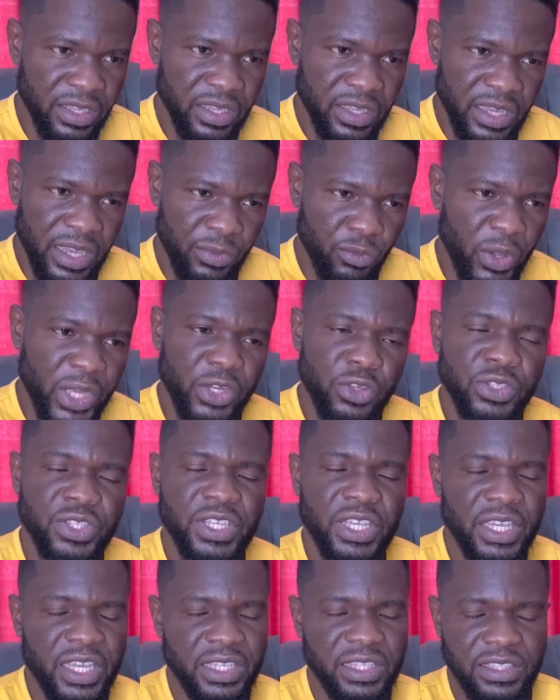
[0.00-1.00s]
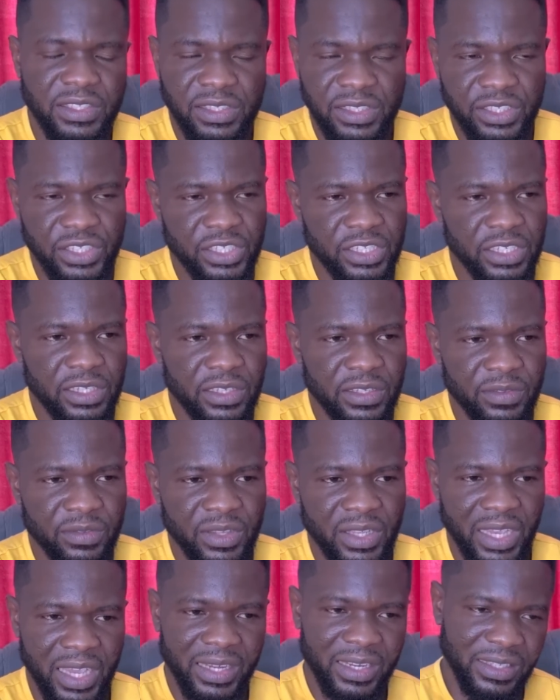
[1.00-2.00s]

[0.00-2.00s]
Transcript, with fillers: And when you take a decision and